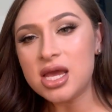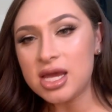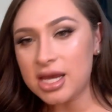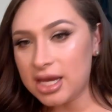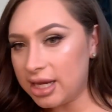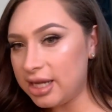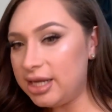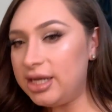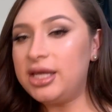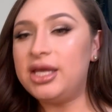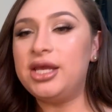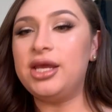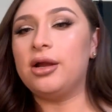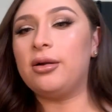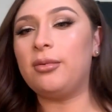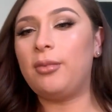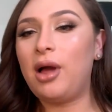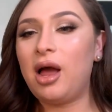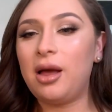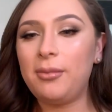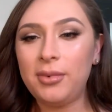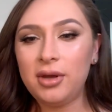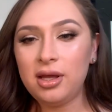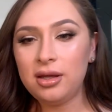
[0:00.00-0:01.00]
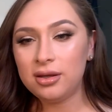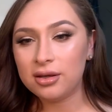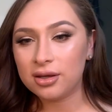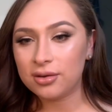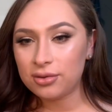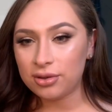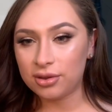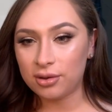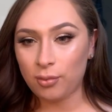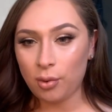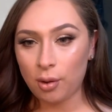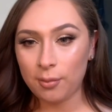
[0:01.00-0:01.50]
in here, mama,
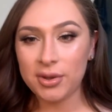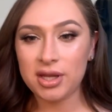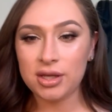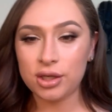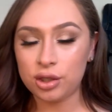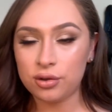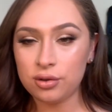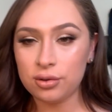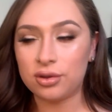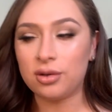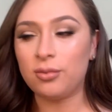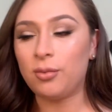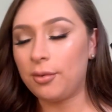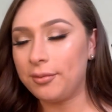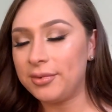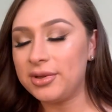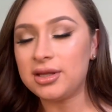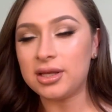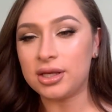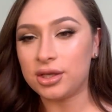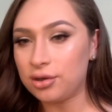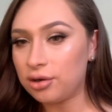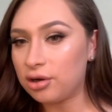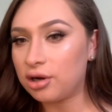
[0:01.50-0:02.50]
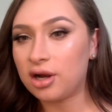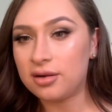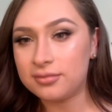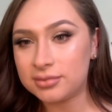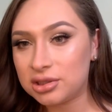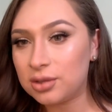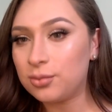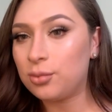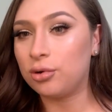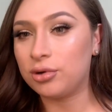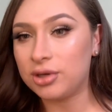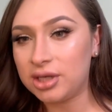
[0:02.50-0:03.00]
the moment that you're
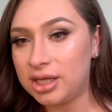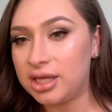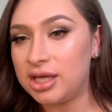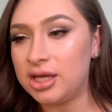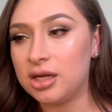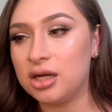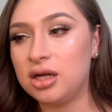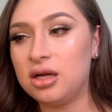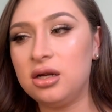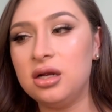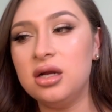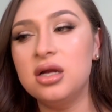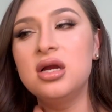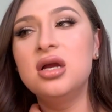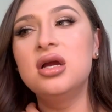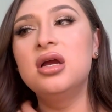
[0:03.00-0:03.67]
comfortable in here,